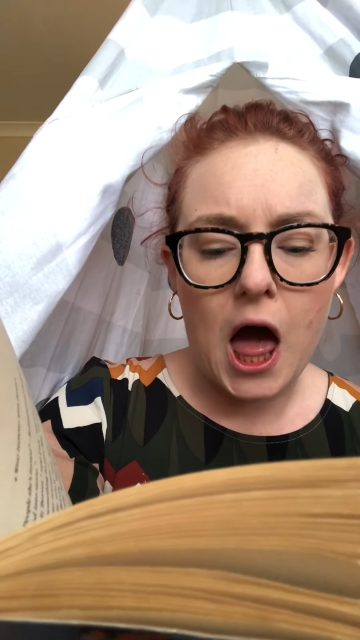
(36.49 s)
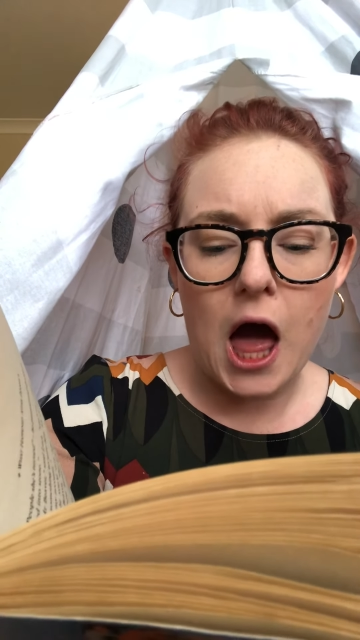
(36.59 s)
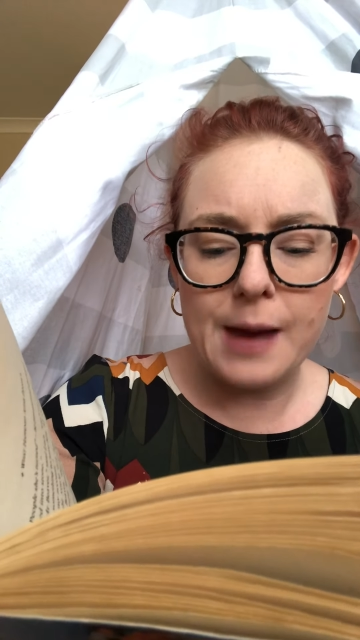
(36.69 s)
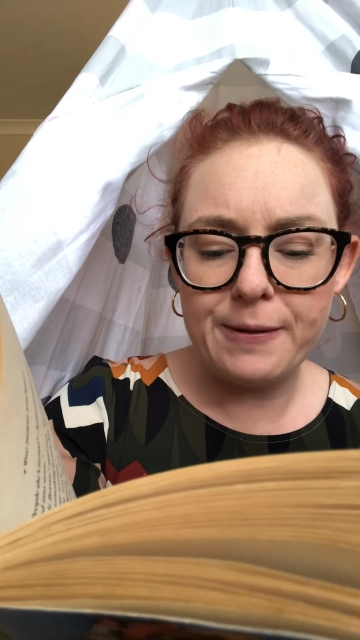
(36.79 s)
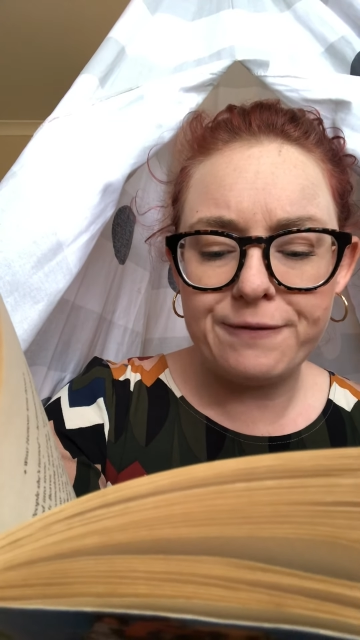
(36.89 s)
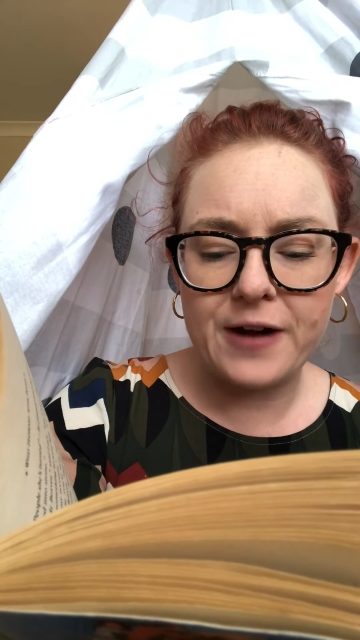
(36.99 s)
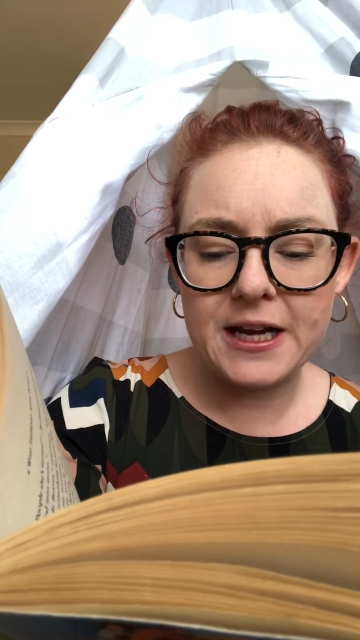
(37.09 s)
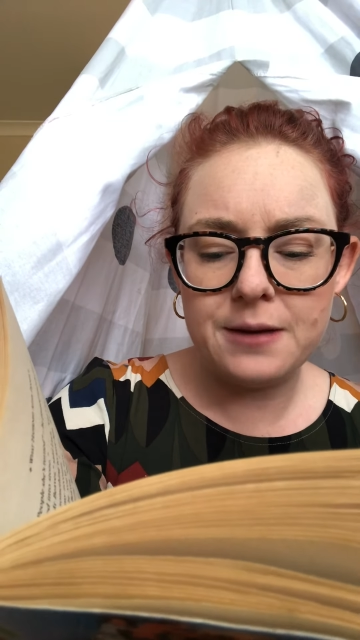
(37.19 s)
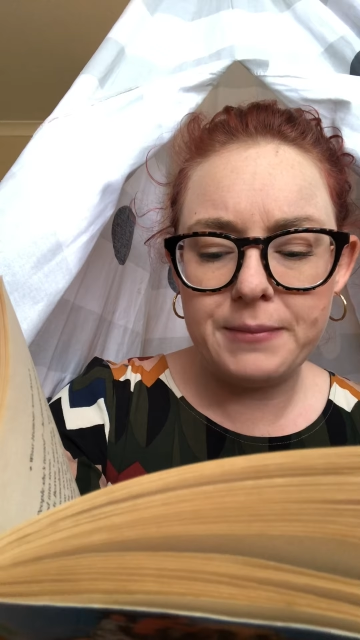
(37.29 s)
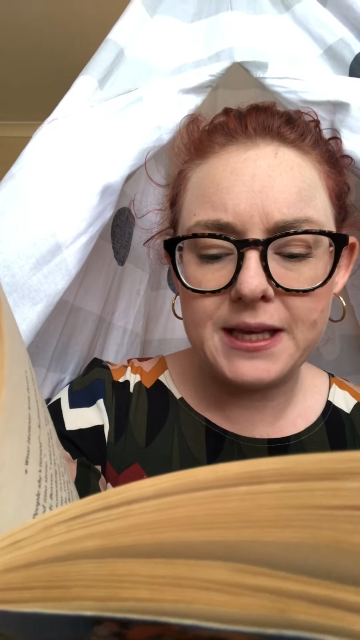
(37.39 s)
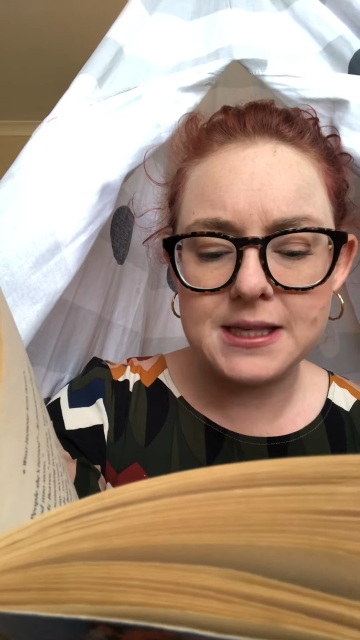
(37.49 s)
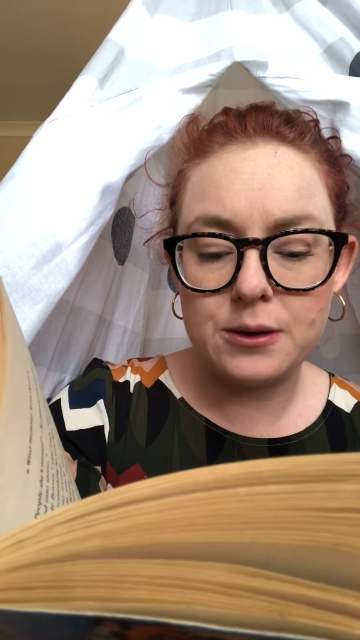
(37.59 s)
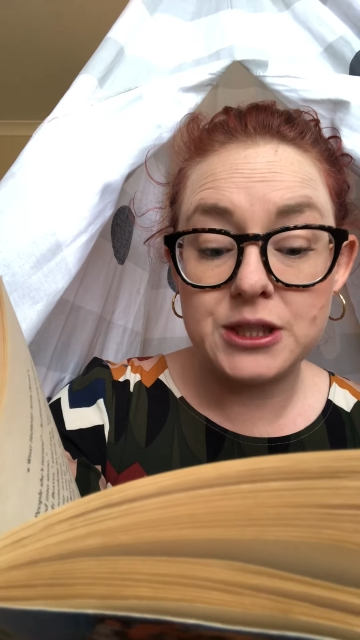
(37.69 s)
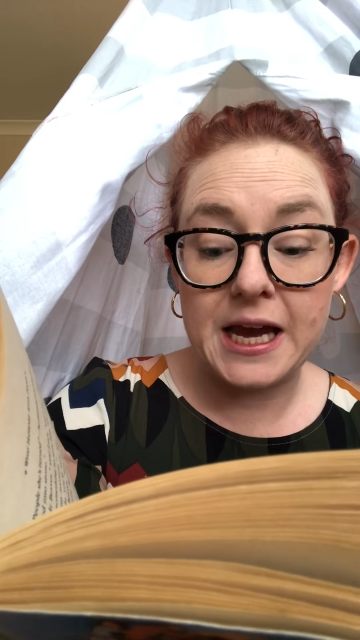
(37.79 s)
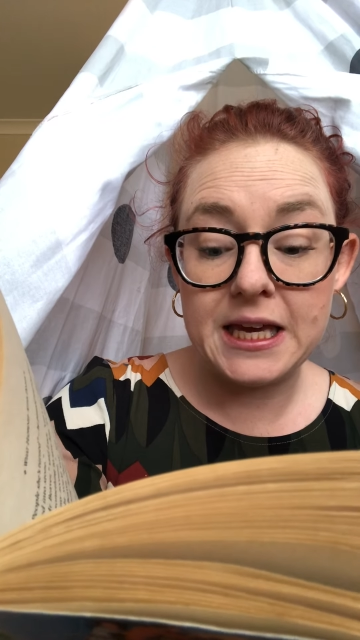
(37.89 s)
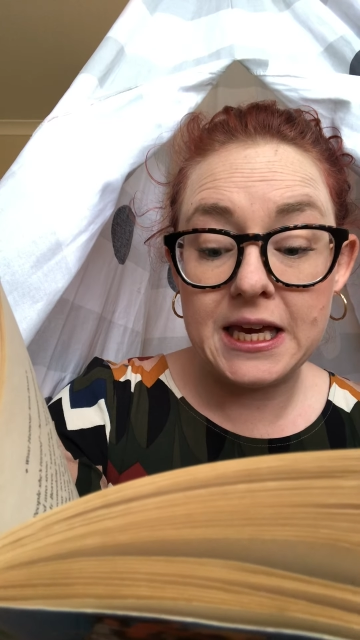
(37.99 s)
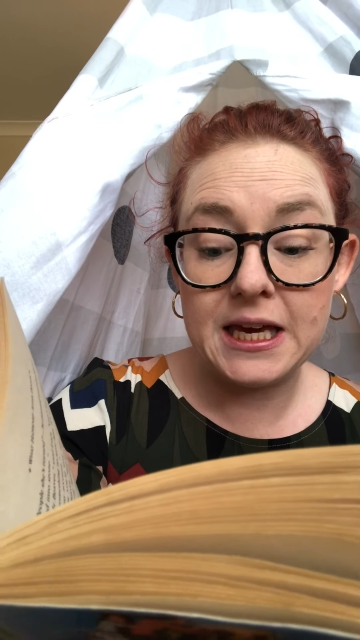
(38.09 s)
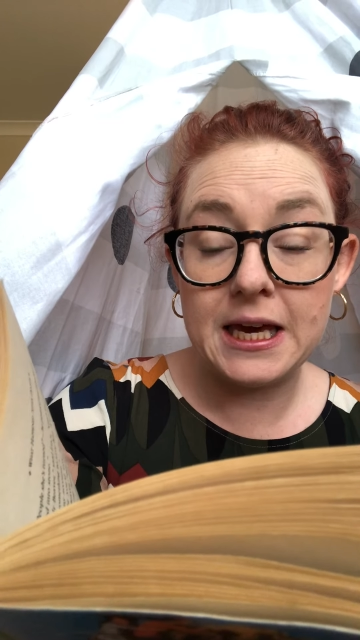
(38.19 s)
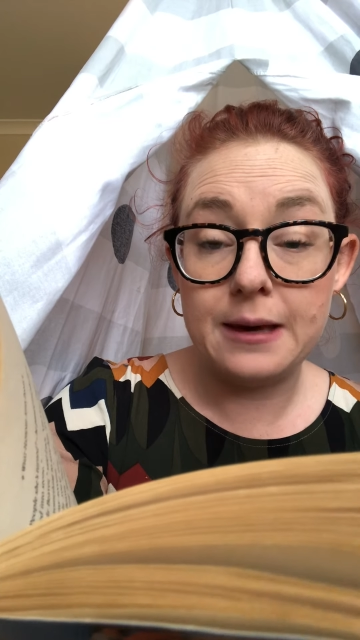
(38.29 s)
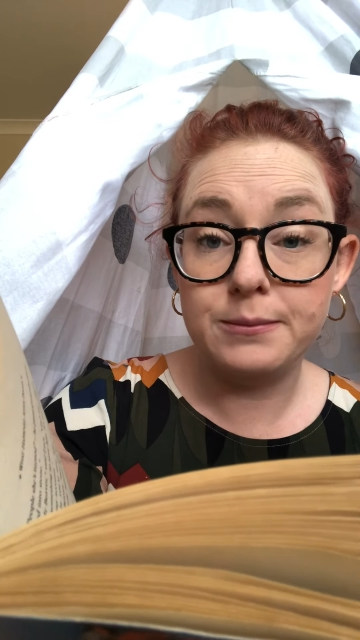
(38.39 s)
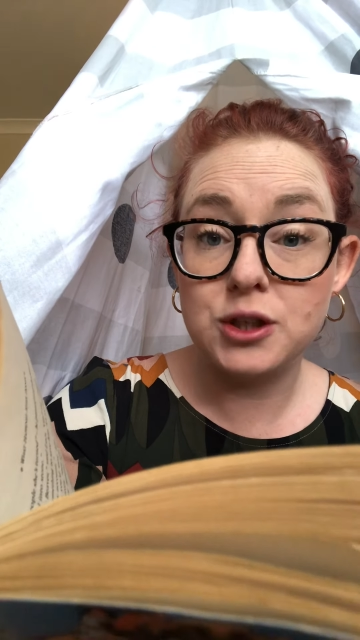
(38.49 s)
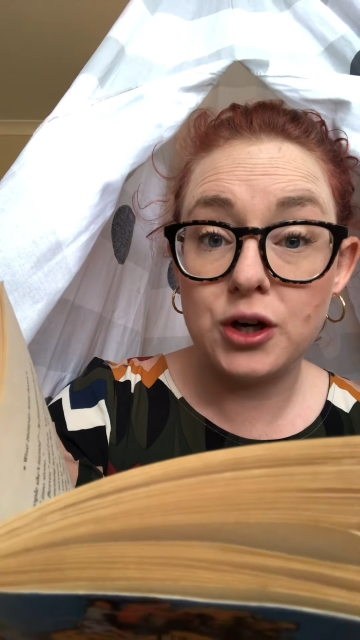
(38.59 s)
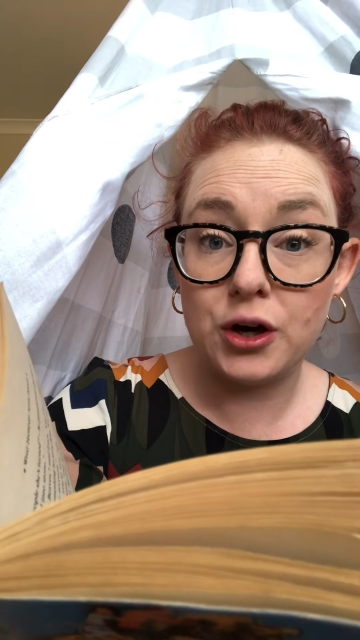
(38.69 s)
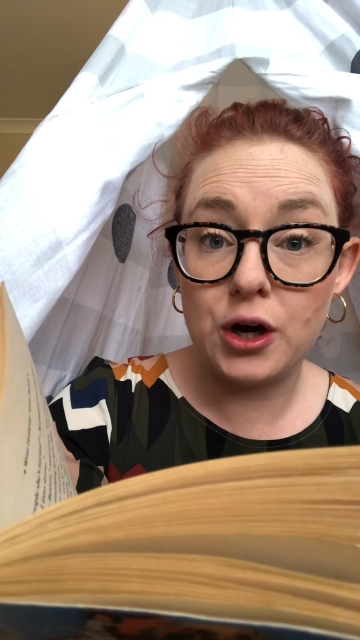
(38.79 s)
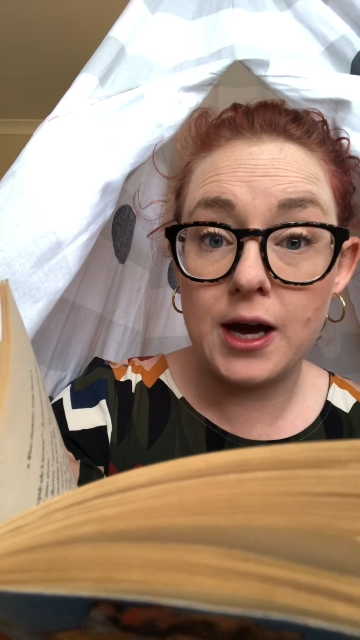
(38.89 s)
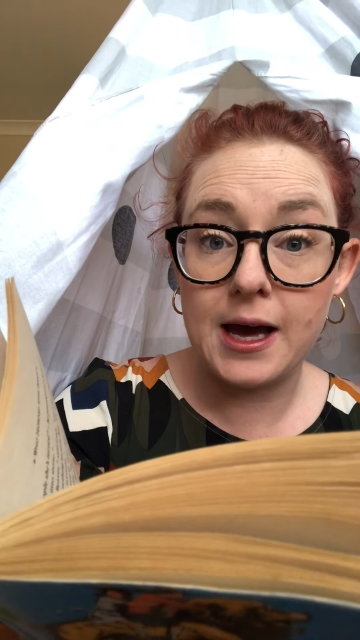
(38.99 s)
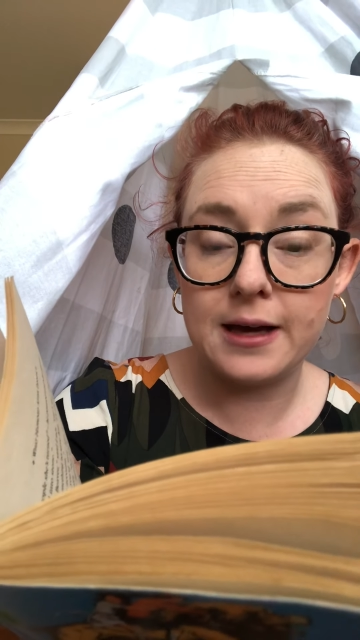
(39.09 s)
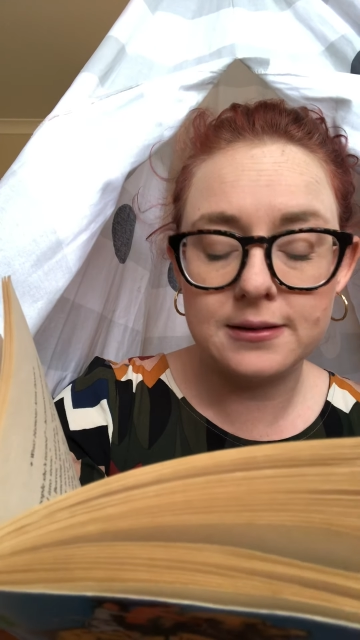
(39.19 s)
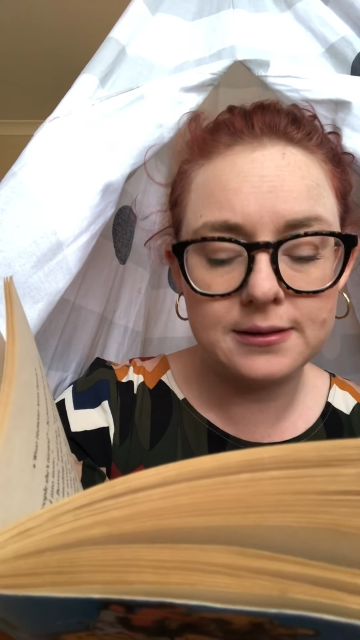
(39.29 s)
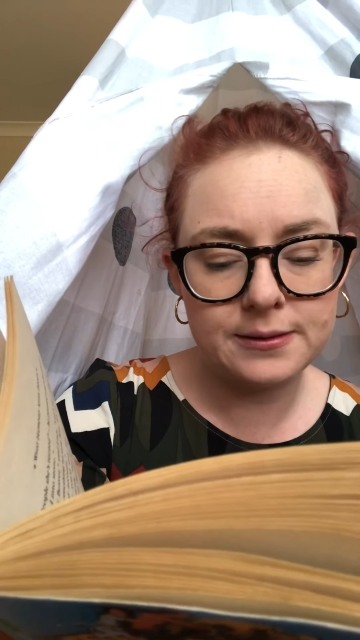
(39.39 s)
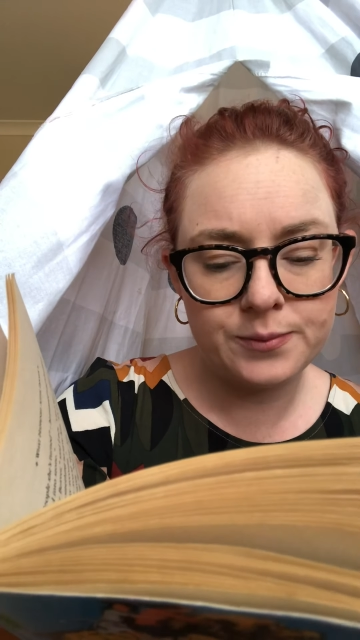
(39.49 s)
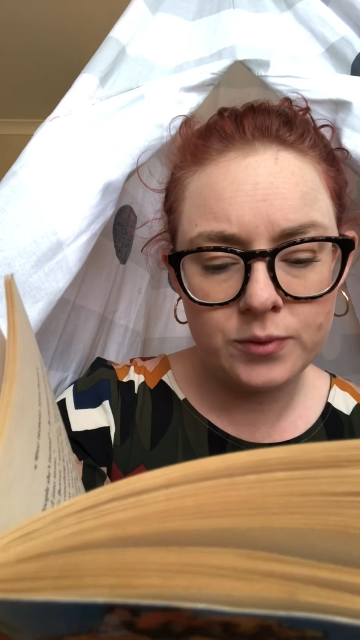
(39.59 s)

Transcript: I'm afraid it means they're taking him to her house.